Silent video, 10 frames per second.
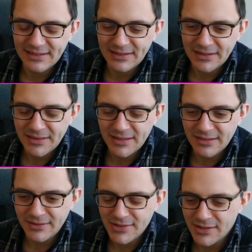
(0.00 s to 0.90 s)
I think
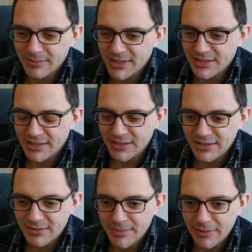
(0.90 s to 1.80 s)
lots of the words I
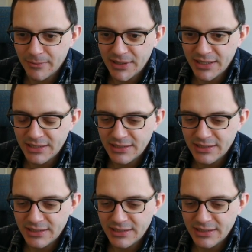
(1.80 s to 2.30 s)
use are a bit weird.